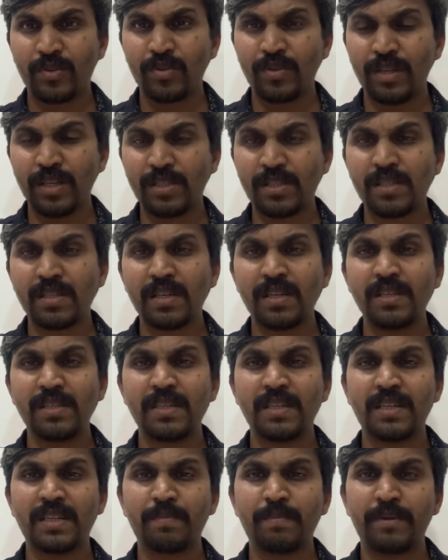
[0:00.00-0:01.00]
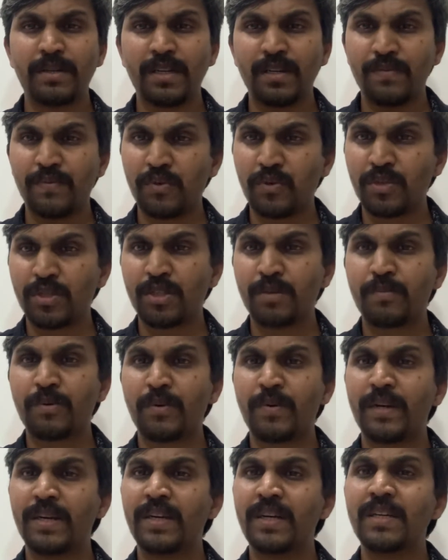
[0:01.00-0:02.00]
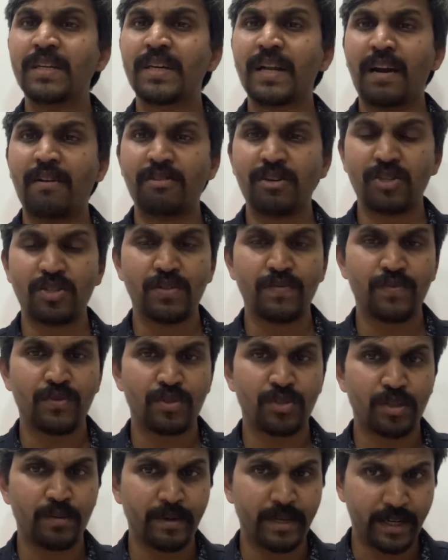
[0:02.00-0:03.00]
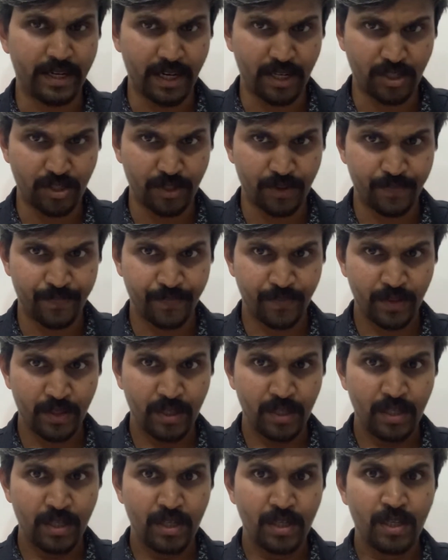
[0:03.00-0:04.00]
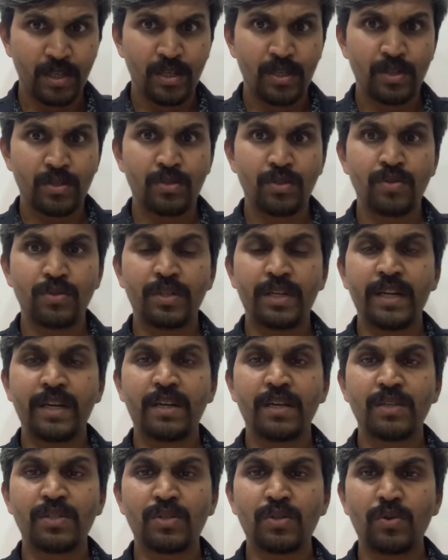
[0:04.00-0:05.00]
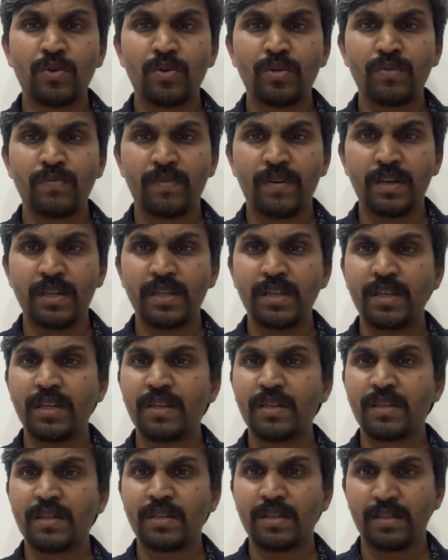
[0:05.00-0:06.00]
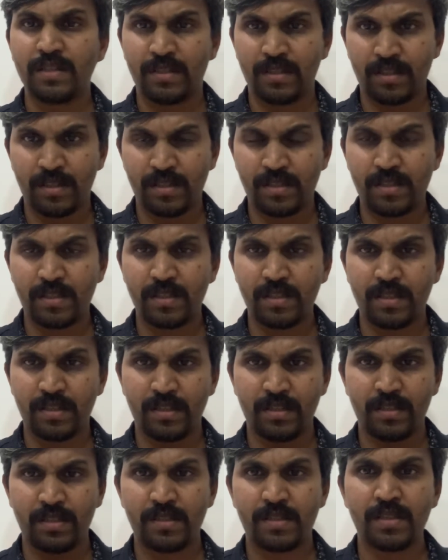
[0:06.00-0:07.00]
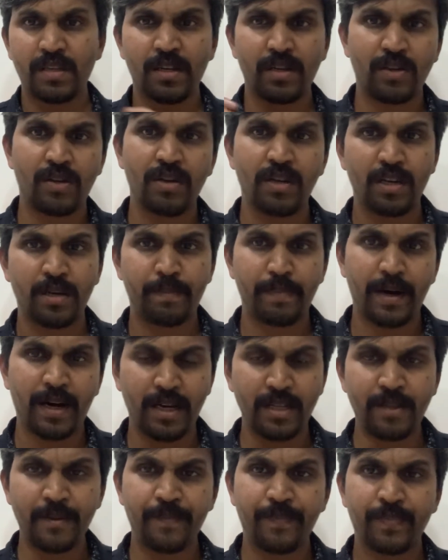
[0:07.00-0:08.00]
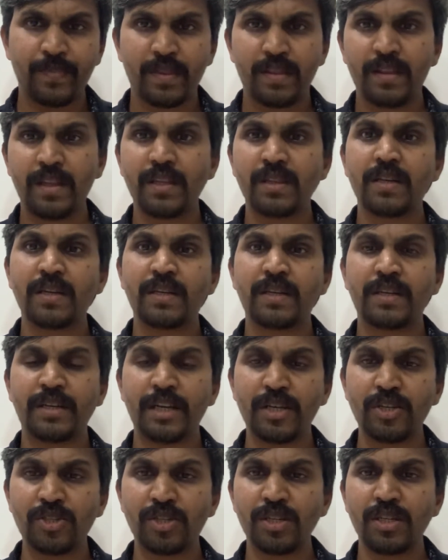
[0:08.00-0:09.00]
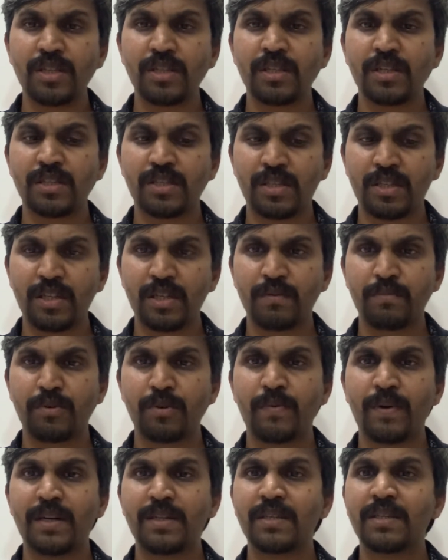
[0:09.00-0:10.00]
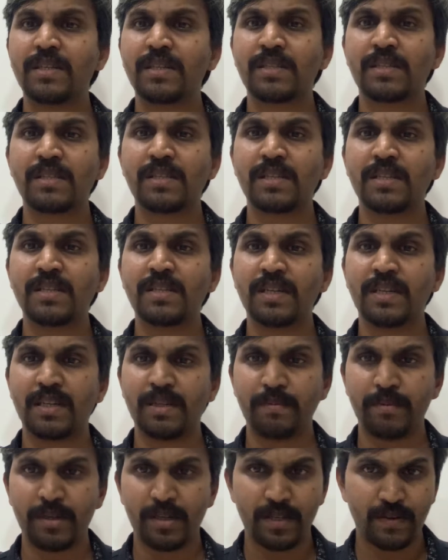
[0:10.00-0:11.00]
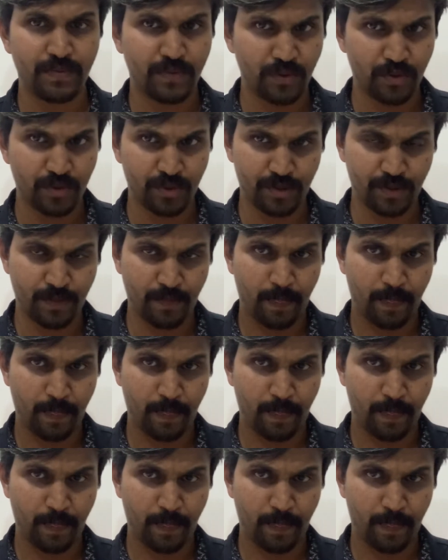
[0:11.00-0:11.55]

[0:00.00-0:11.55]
The necessary centripetal force is provided gravitational force of attraction. So you take a stone whirled in a circular path, then the tension in the string provides the necessary centripetal force.